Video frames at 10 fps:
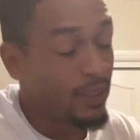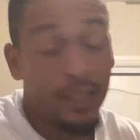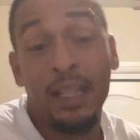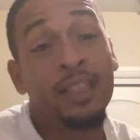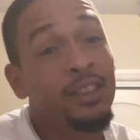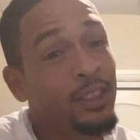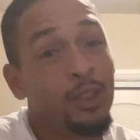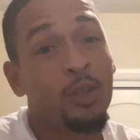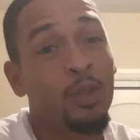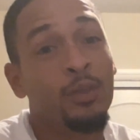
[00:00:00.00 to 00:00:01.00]
That shit is
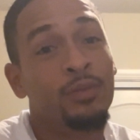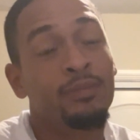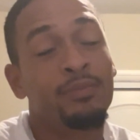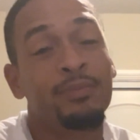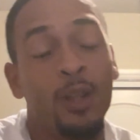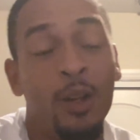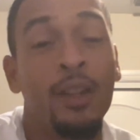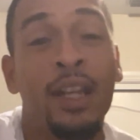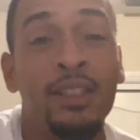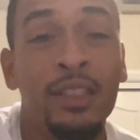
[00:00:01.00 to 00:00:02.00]
true. All
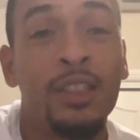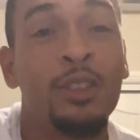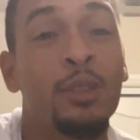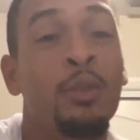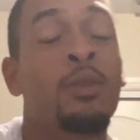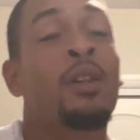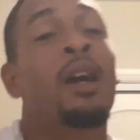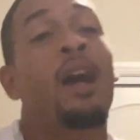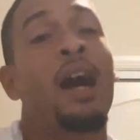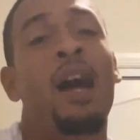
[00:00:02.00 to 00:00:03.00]
that shit is true.
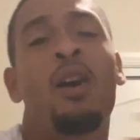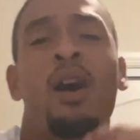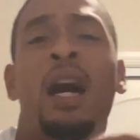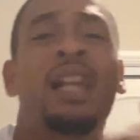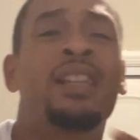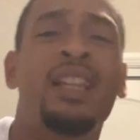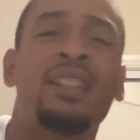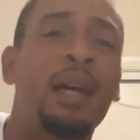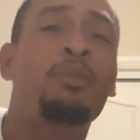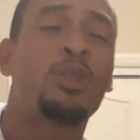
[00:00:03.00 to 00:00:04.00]

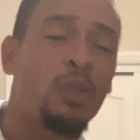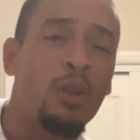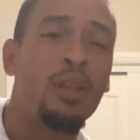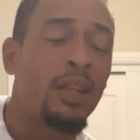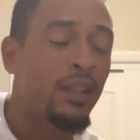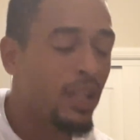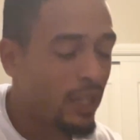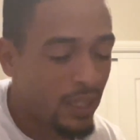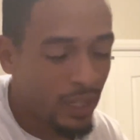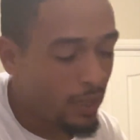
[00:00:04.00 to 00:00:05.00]
I'm sure that,
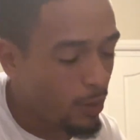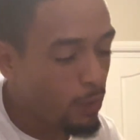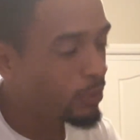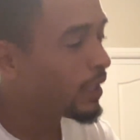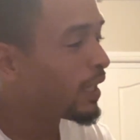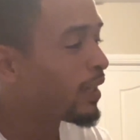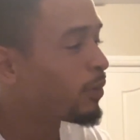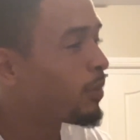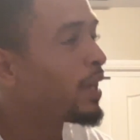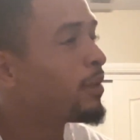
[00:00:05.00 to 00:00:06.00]
like, I hope they got a
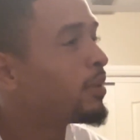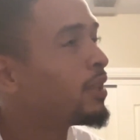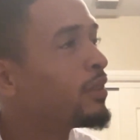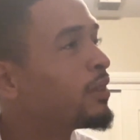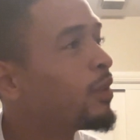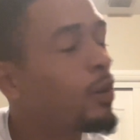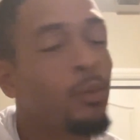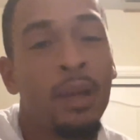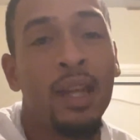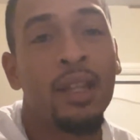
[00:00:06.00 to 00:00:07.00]
way where you could go
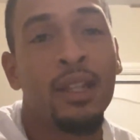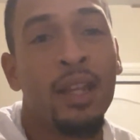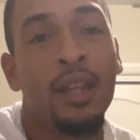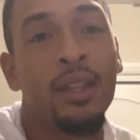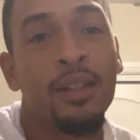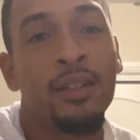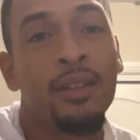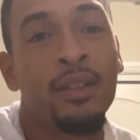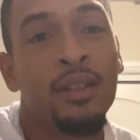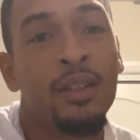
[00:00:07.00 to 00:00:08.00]
back and, like,
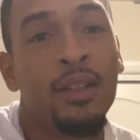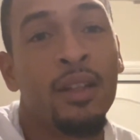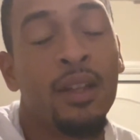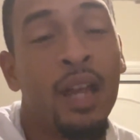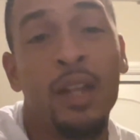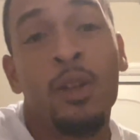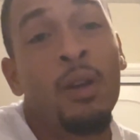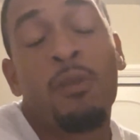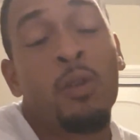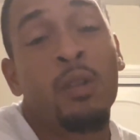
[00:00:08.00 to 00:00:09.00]
I know
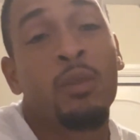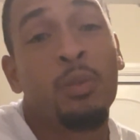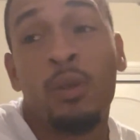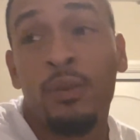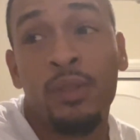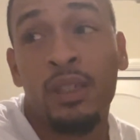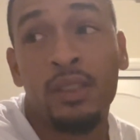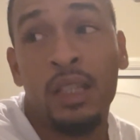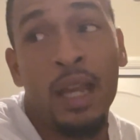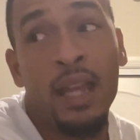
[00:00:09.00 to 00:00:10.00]
I wrote a report for this
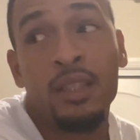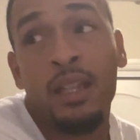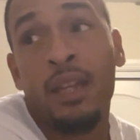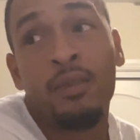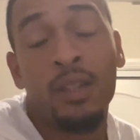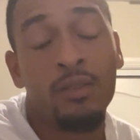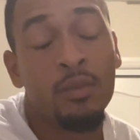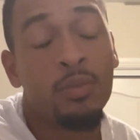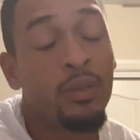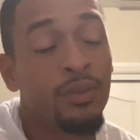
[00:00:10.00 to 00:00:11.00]
shit. I had to write a
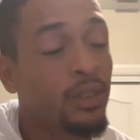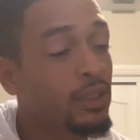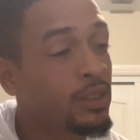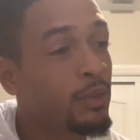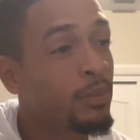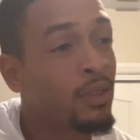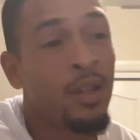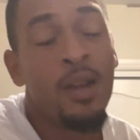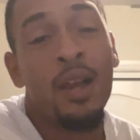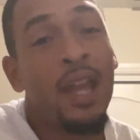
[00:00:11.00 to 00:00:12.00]
report for this shit, but
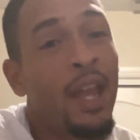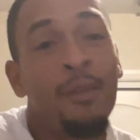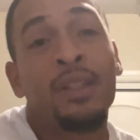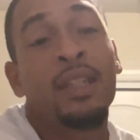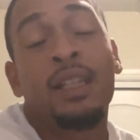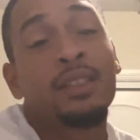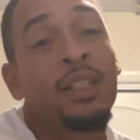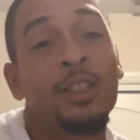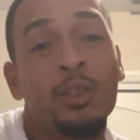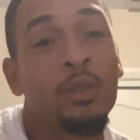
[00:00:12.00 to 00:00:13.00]
everything I say
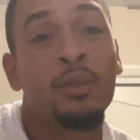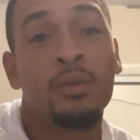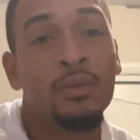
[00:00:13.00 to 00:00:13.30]
is true.